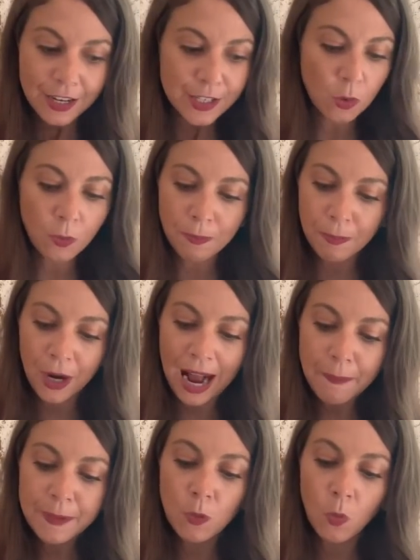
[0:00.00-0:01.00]
So
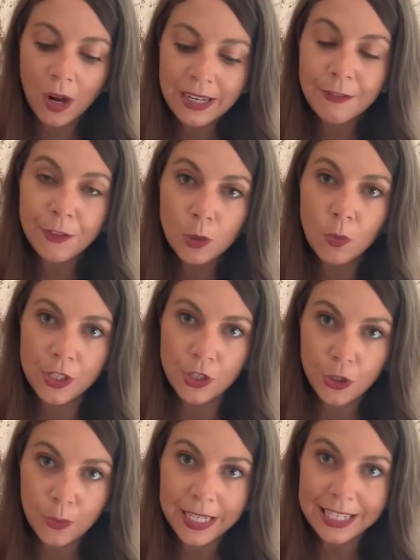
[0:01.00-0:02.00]
perhaps one of you was
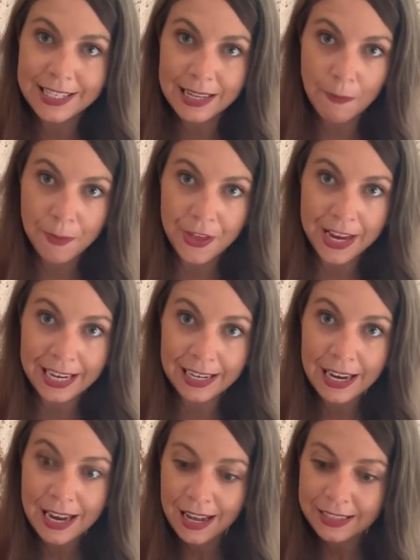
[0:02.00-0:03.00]
doing
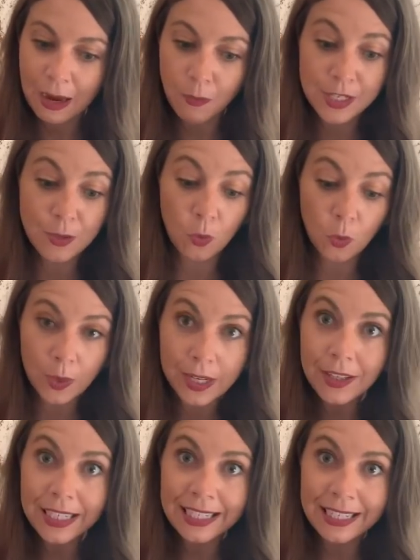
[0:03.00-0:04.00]
something that was
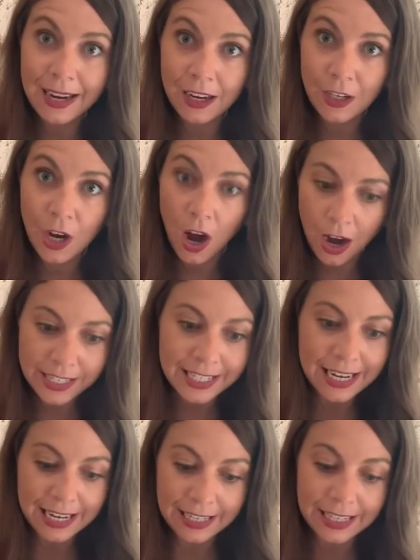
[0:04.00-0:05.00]
really
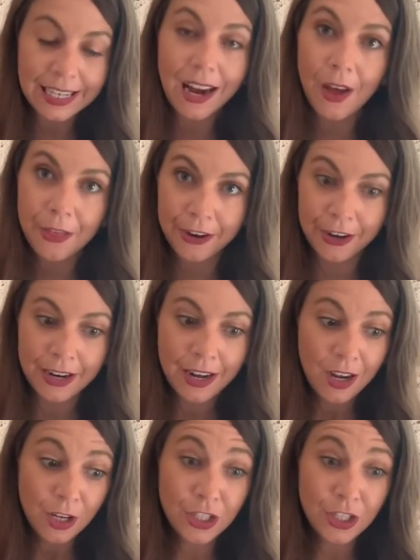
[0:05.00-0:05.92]
causing the other